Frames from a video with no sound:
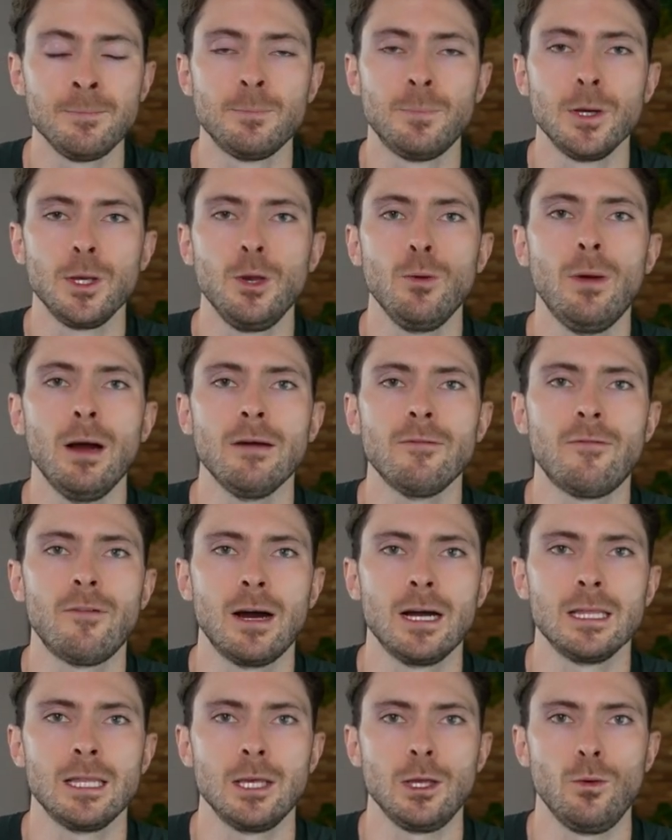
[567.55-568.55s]
But you might
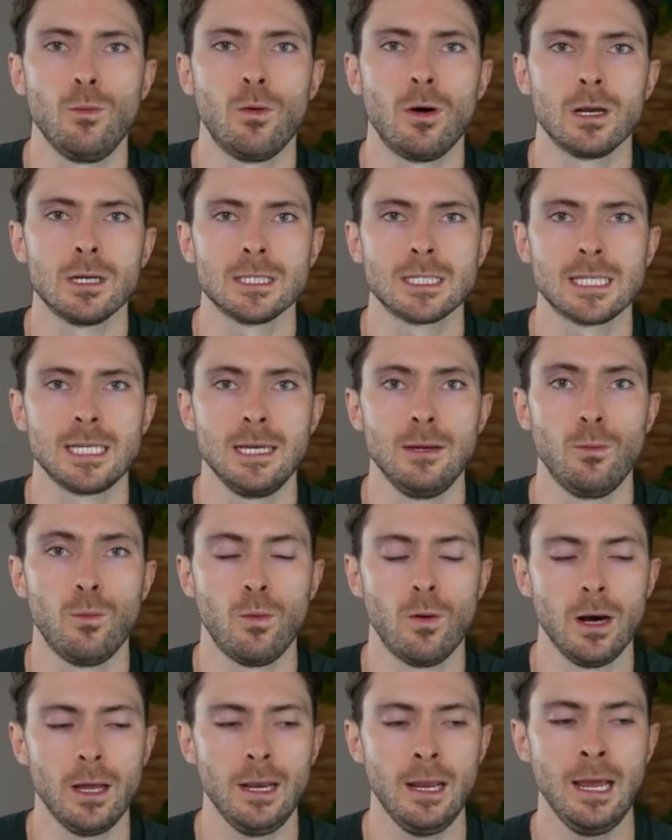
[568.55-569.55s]
find that you want to see
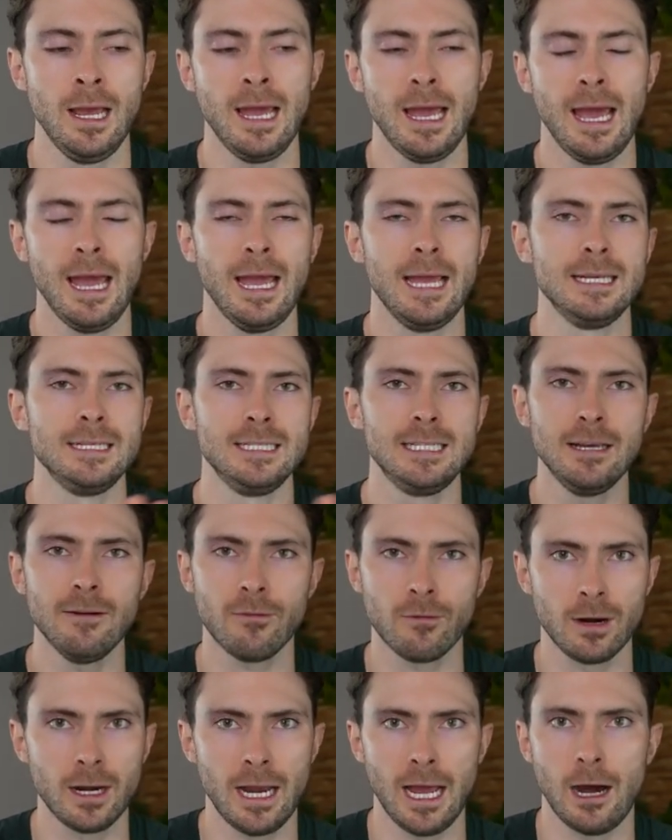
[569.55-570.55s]
what a
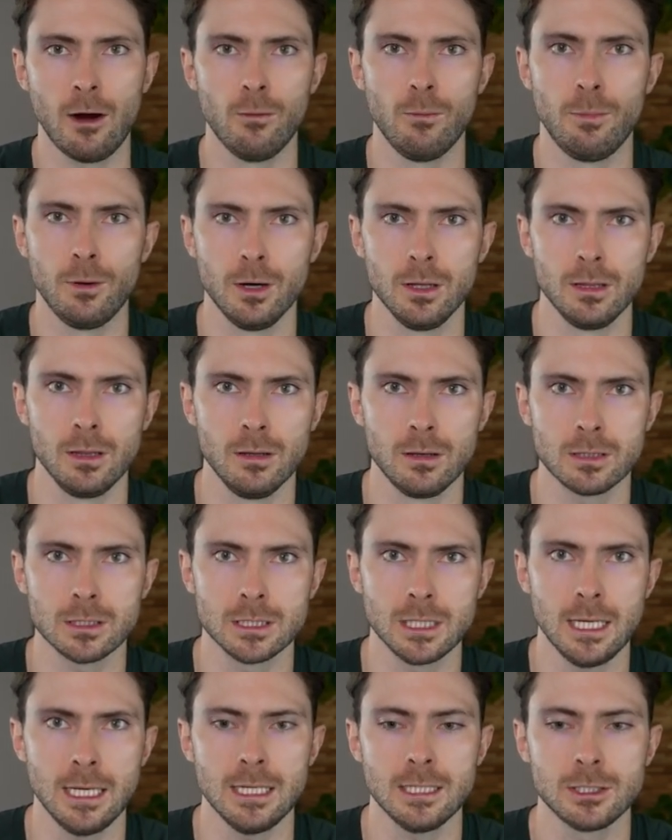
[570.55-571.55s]
different output
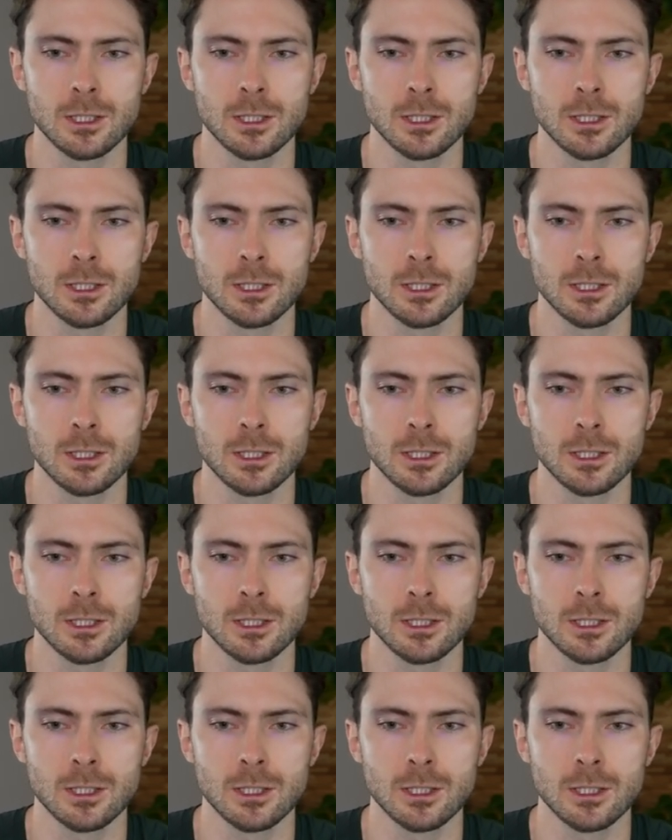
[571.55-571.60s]
looks like.